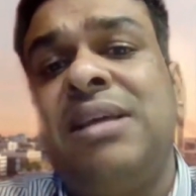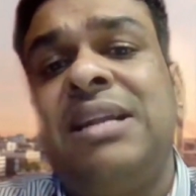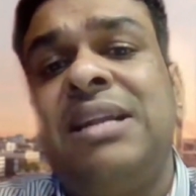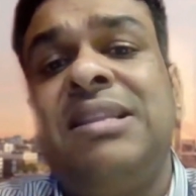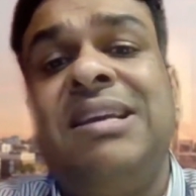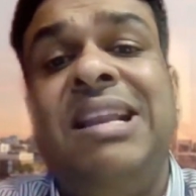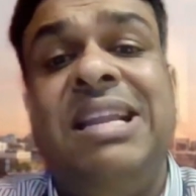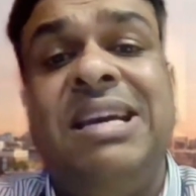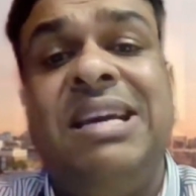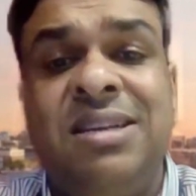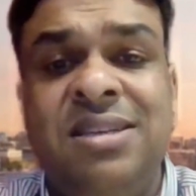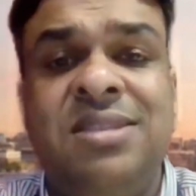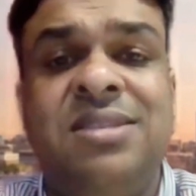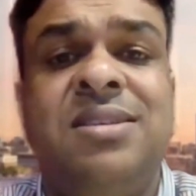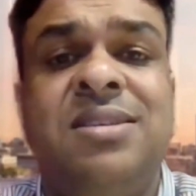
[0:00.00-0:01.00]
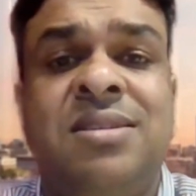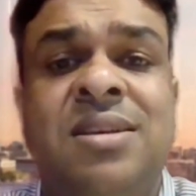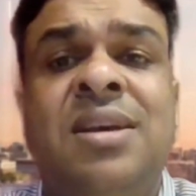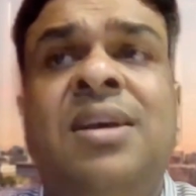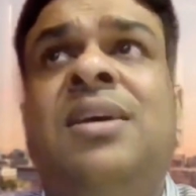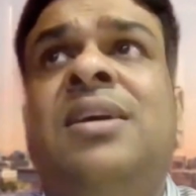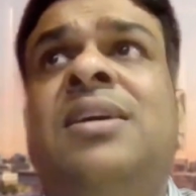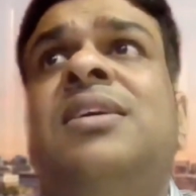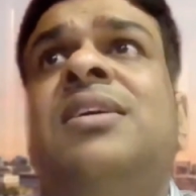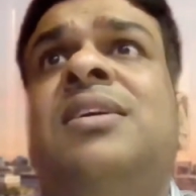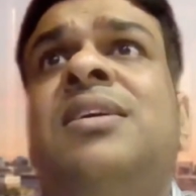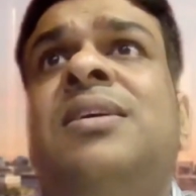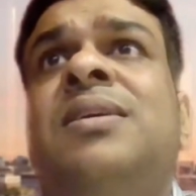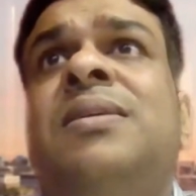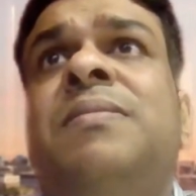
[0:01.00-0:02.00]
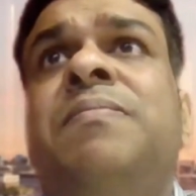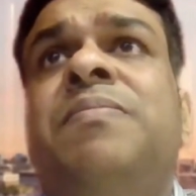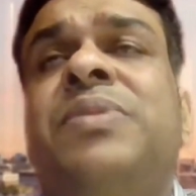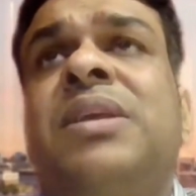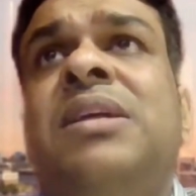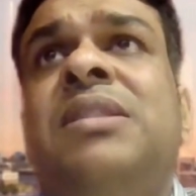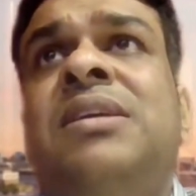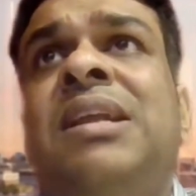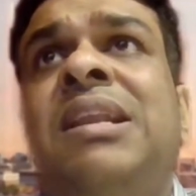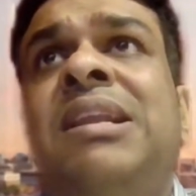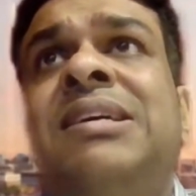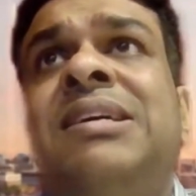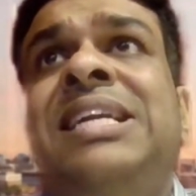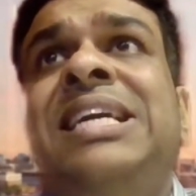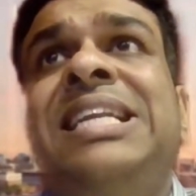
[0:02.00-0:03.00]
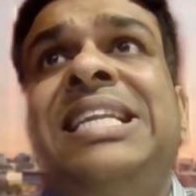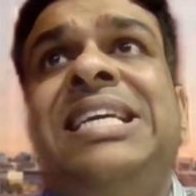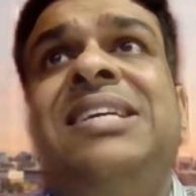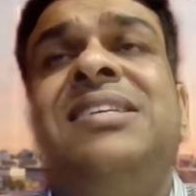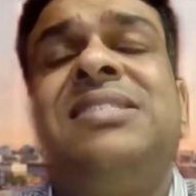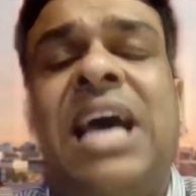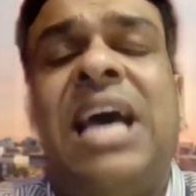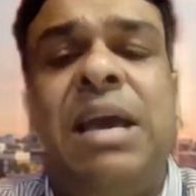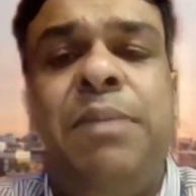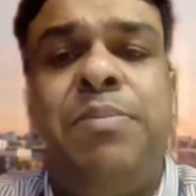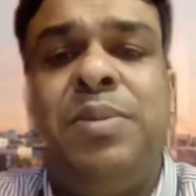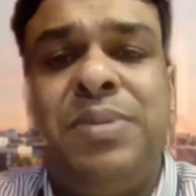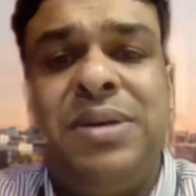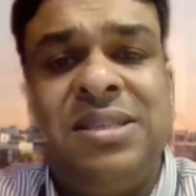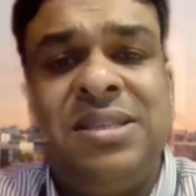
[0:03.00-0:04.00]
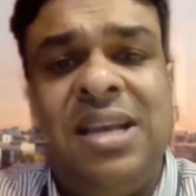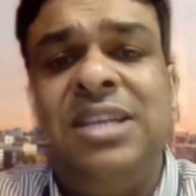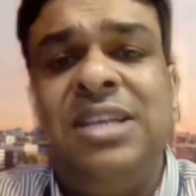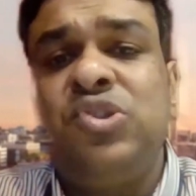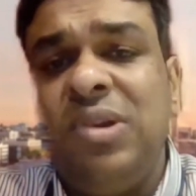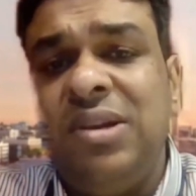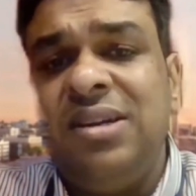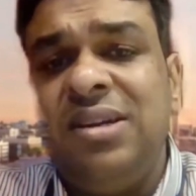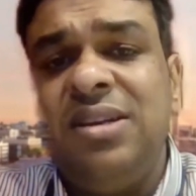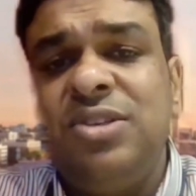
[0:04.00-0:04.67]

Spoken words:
the learner, the learning need is hyper personalized to learning.